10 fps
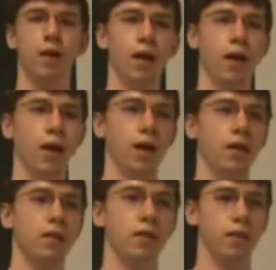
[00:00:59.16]

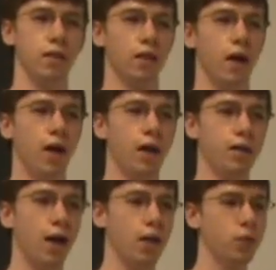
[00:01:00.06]
And I
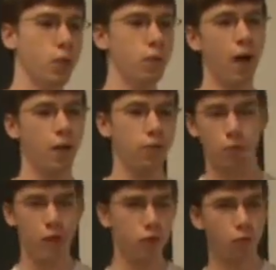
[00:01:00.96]
had gotten through about
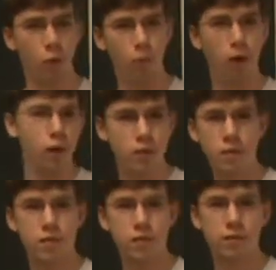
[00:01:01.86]
3 or 4
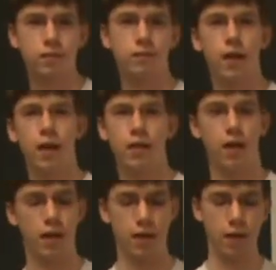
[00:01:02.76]
birds, and then